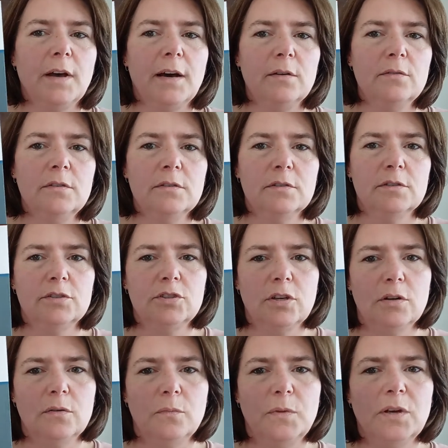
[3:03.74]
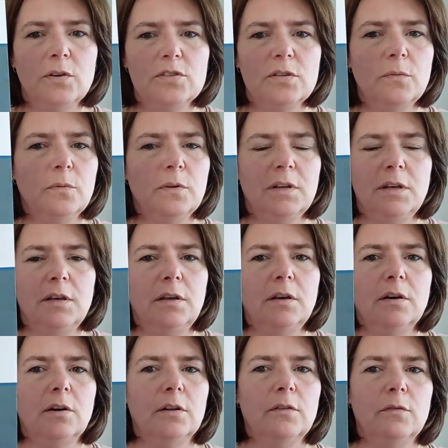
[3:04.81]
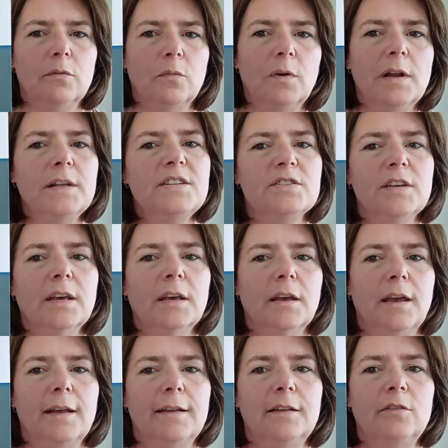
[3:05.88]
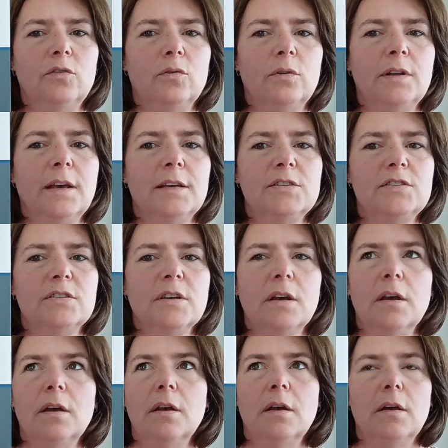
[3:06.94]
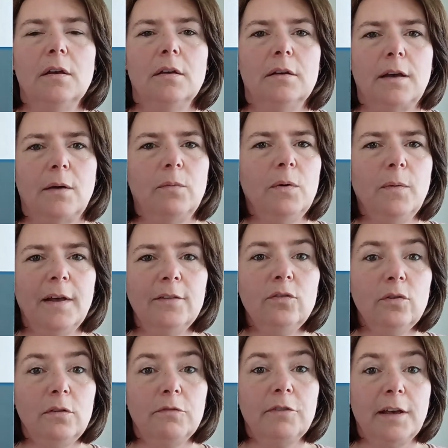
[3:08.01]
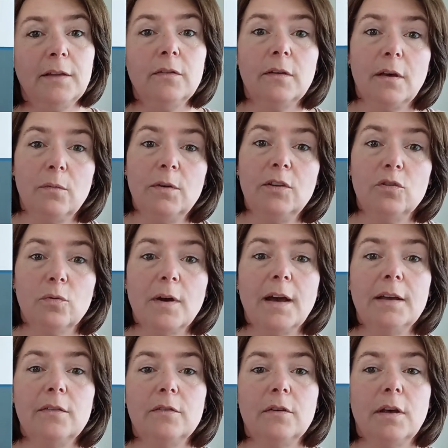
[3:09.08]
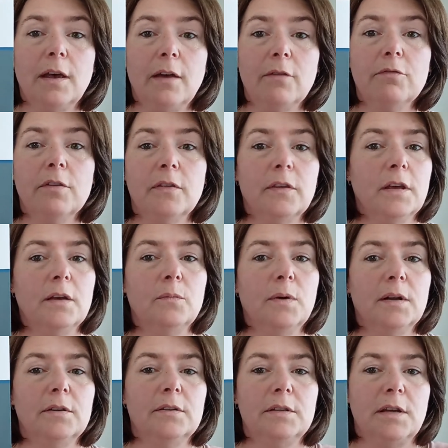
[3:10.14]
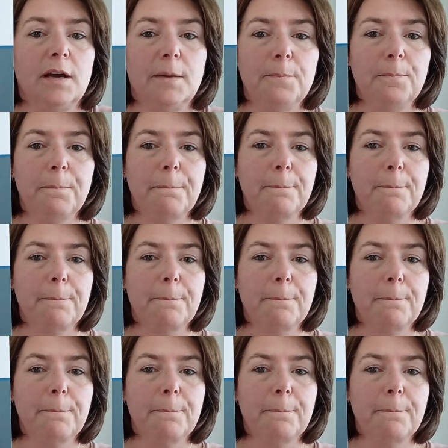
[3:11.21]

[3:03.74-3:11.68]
down. So because he got really sick, and in 2 days, yeah, we went to the vet and we tried everything, but yeah.